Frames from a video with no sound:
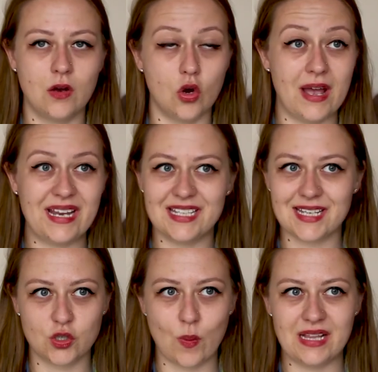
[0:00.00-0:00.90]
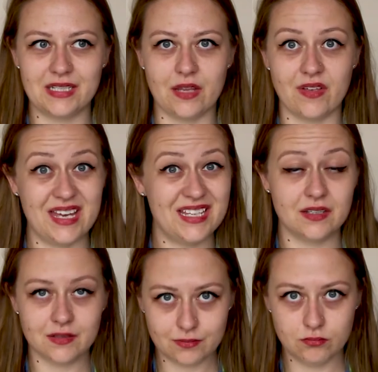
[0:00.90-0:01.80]
or any sexuality that
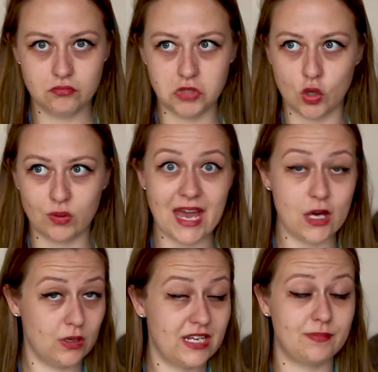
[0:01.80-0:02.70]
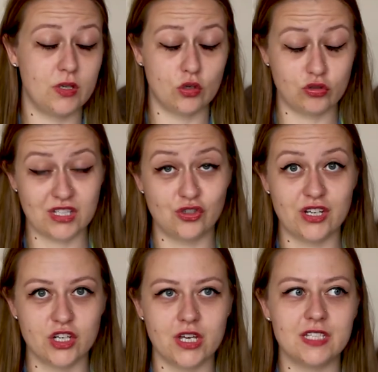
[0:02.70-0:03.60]
isn't, you know, gay or lesbian or
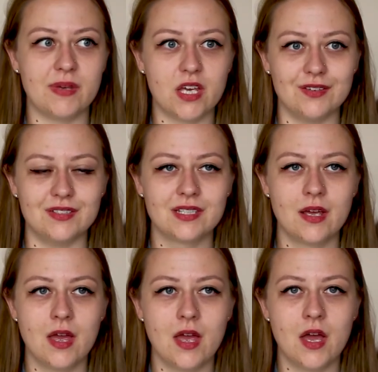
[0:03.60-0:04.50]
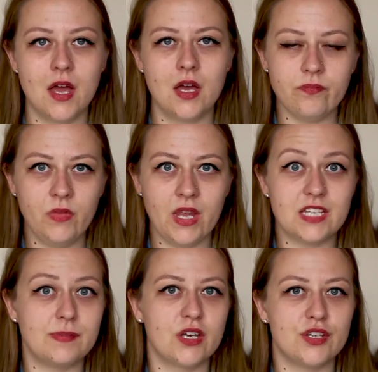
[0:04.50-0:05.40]
transgender is
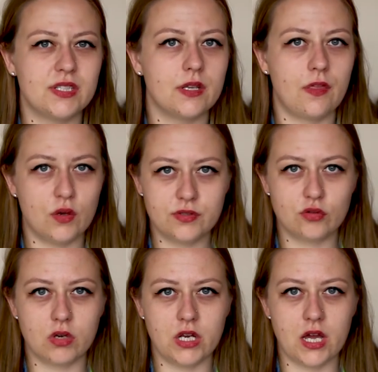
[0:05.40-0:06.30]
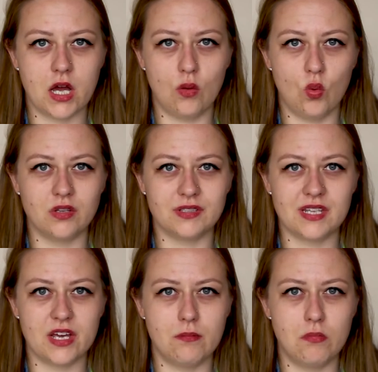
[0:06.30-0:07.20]
because those three are the ones
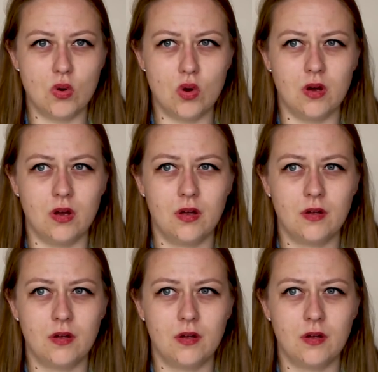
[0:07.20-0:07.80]
that are more